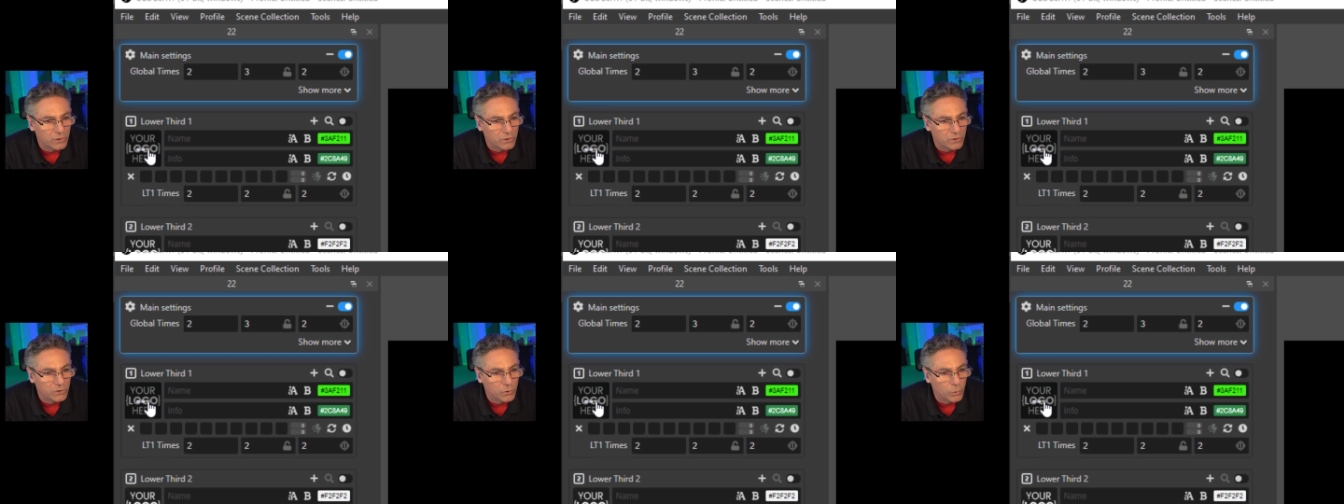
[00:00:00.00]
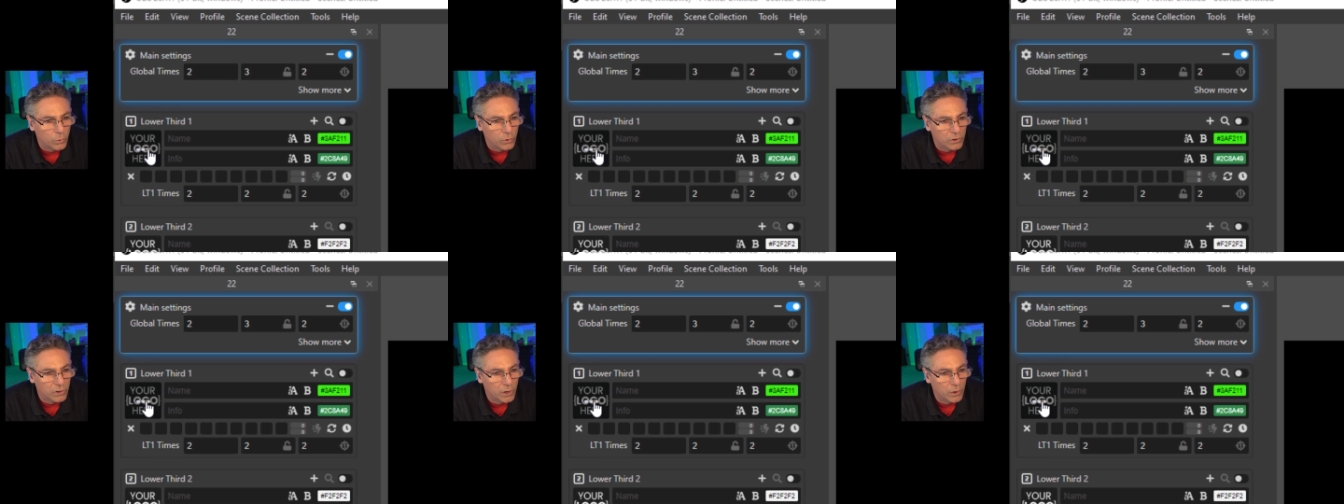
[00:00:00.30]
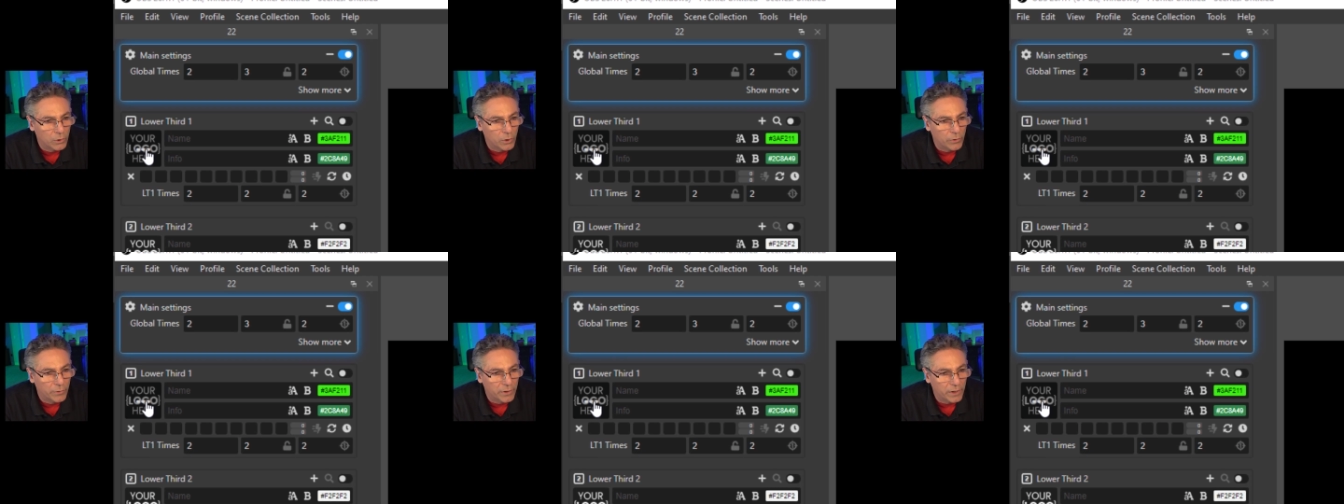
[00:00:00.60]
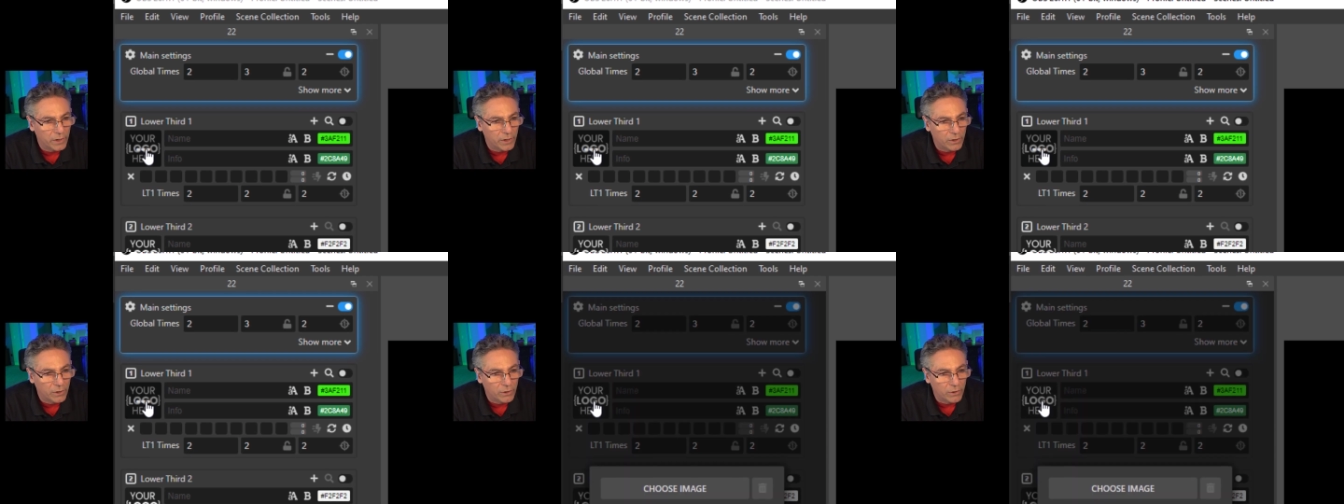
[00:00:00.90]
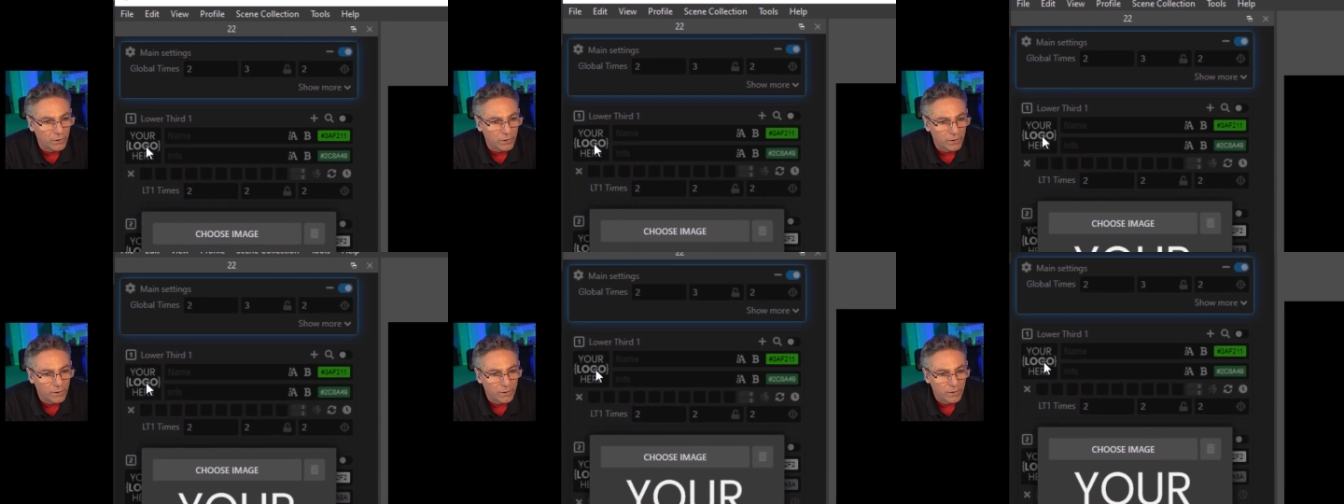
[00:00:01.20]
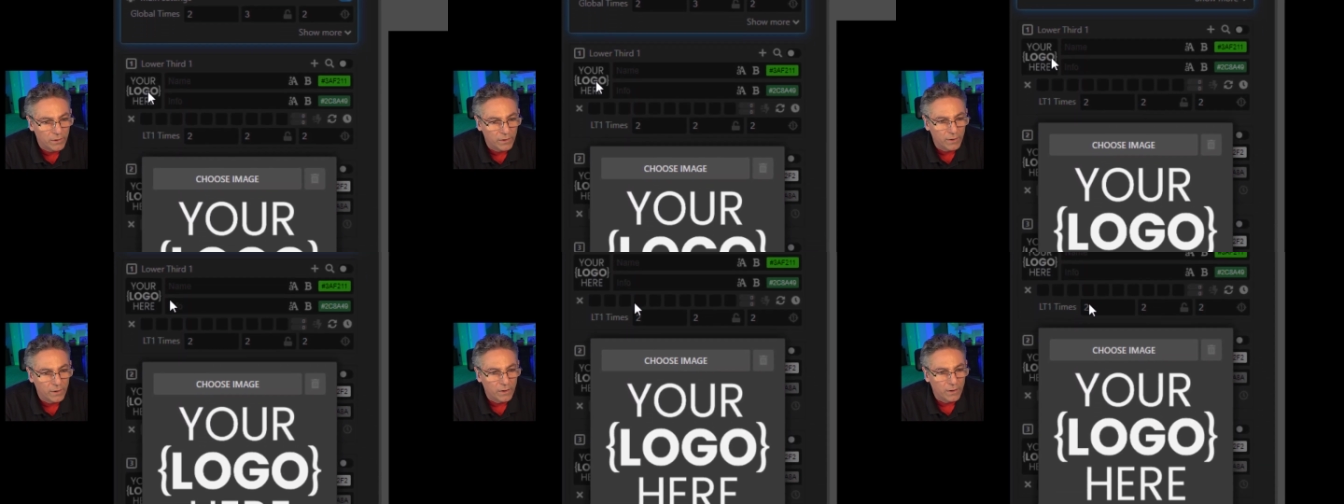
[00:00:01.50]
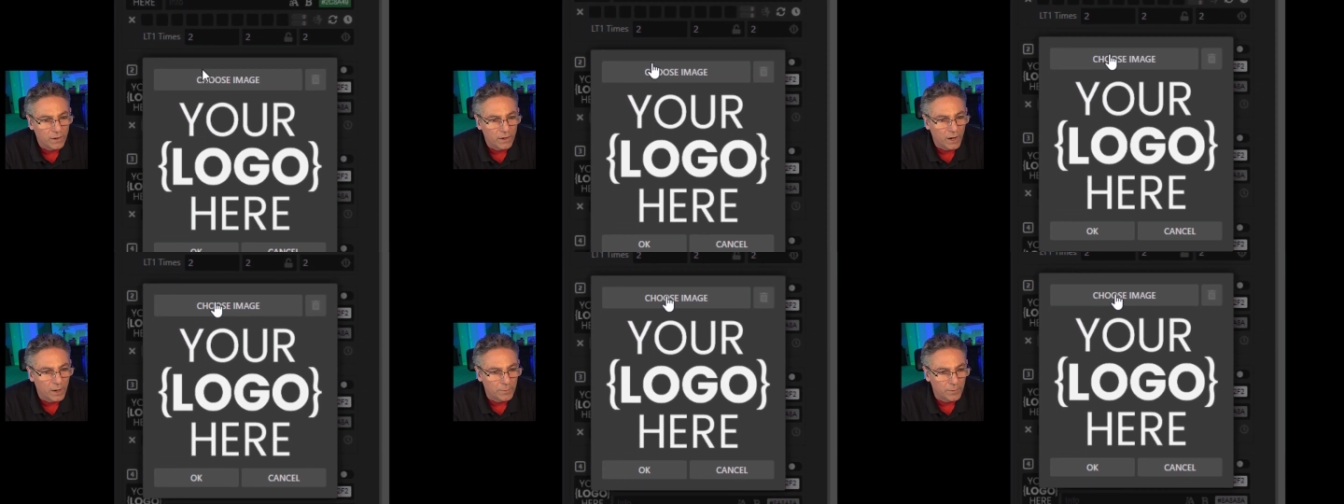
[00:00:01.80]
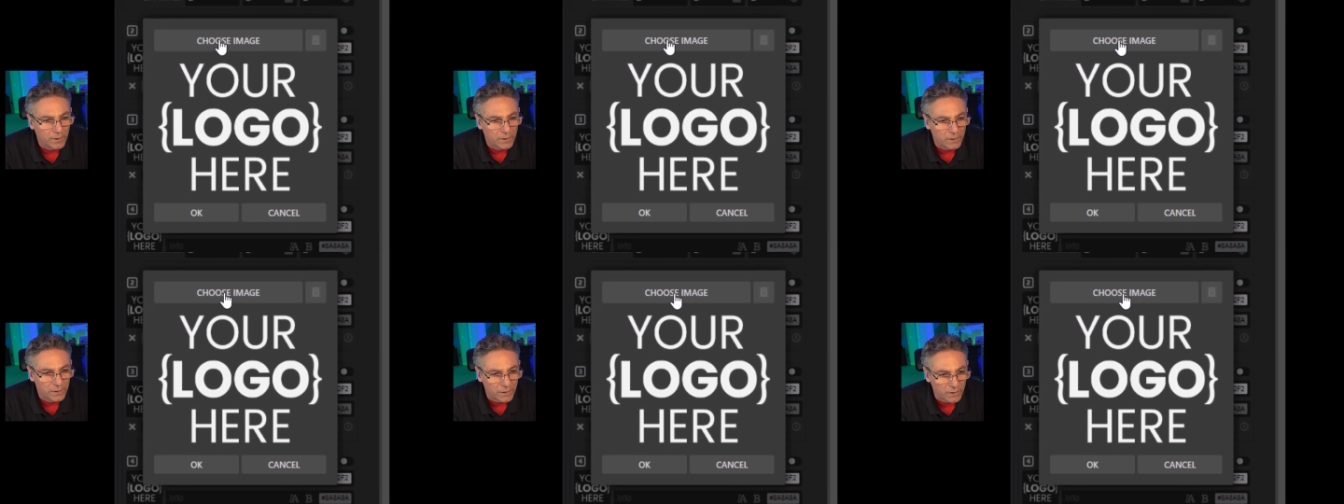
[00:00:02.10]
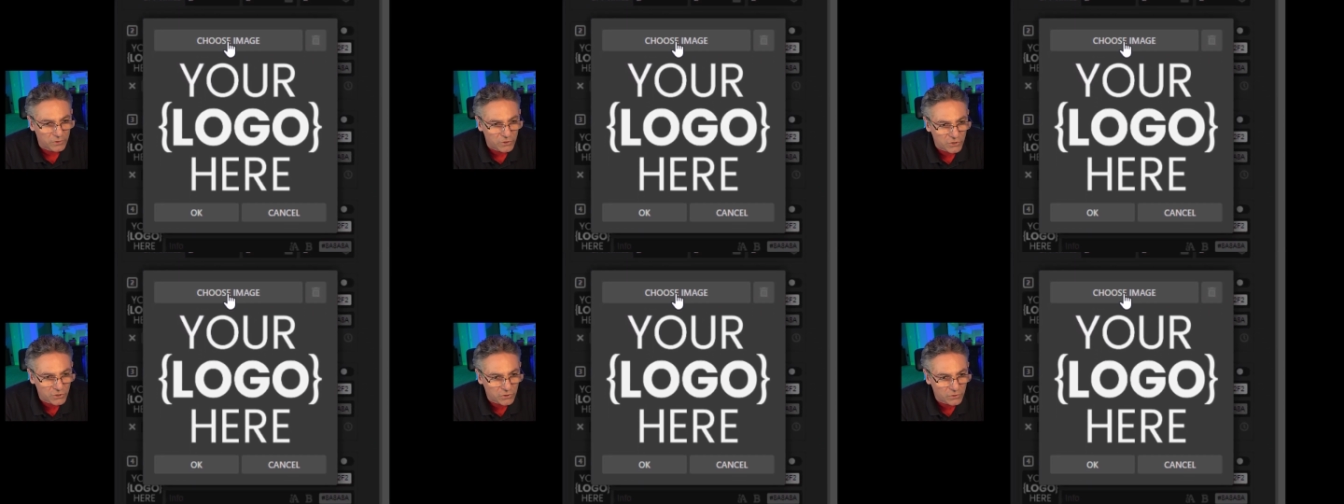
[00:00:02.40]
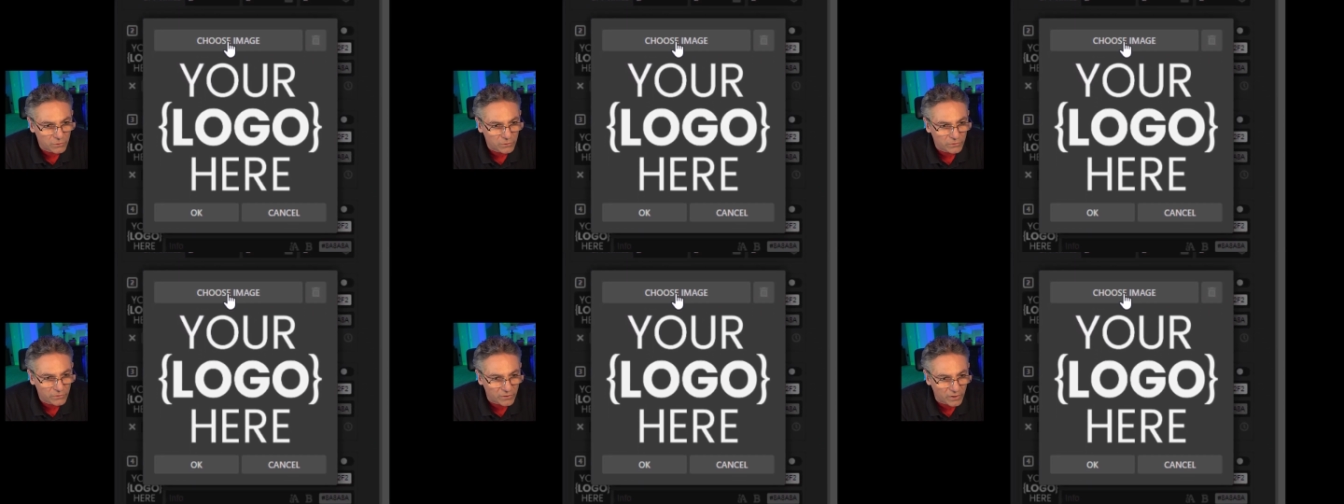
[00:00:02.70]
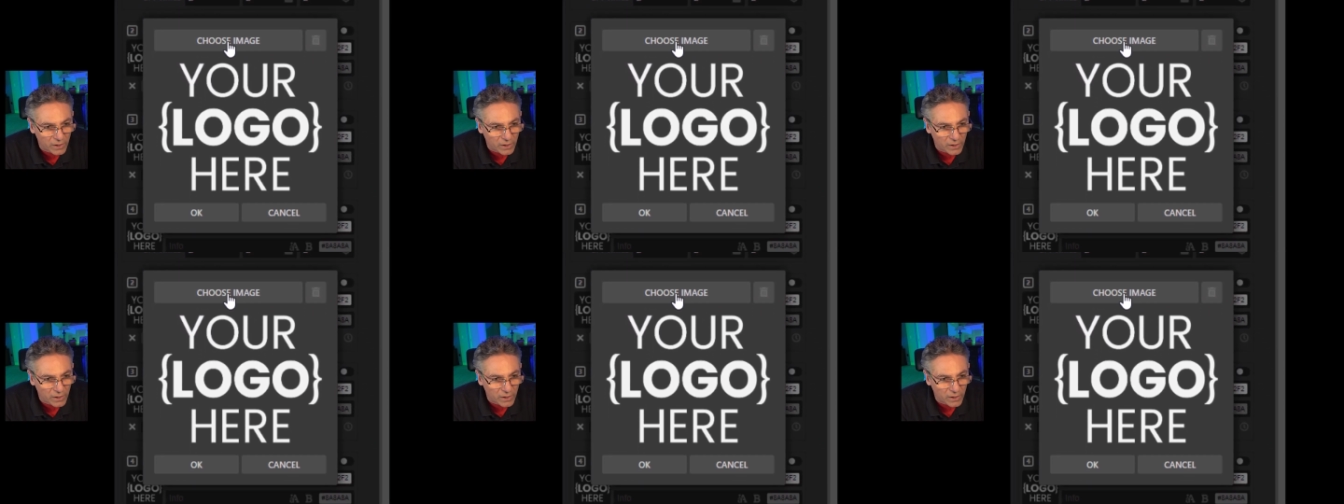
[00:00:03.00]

Your logo here. I'm going to click Choose